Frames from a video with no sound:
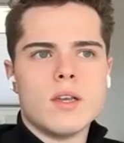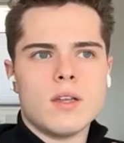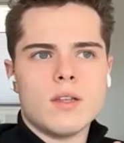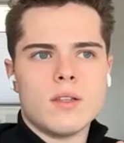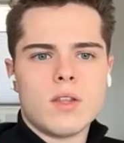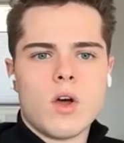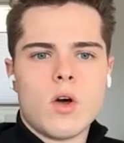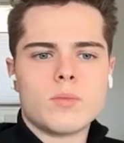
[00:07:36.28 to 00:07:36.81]

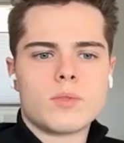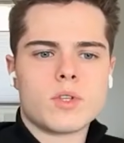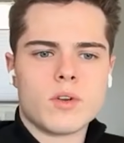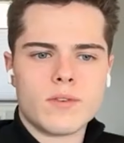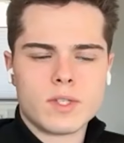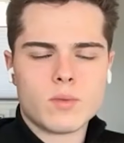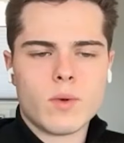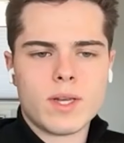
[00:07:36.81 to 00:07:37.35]
the home
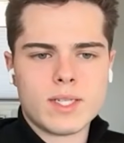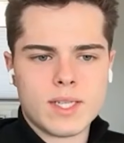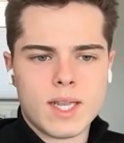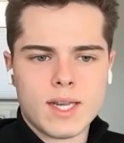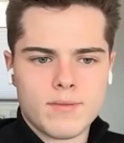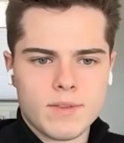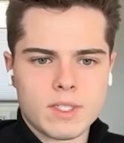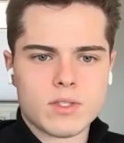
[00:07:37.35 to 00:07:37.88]
service one, is that
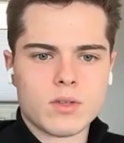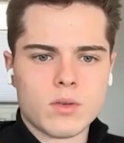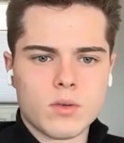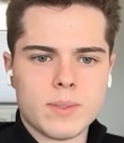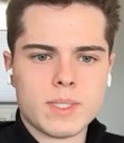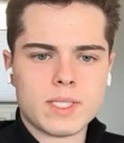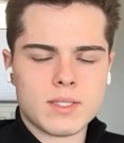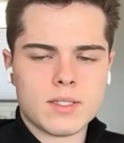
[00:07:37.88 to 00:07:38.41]
a physical
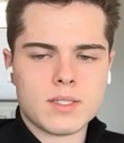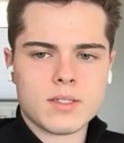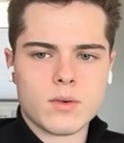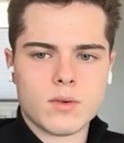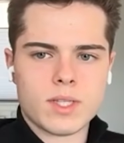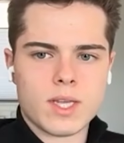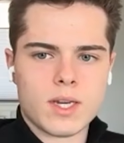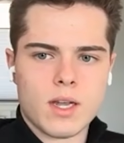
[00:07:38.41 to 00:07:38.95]
business or
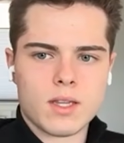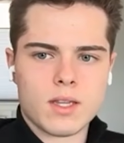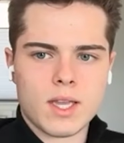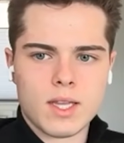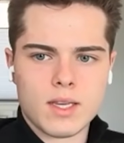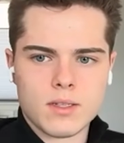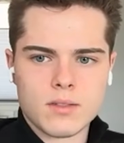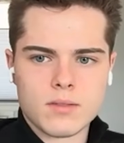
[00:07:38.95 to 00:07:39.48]
is that an
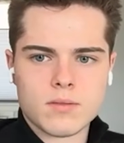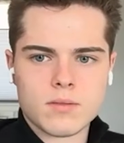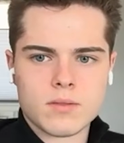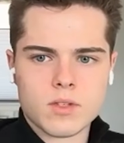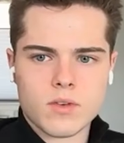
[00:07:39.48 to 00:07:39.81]
online service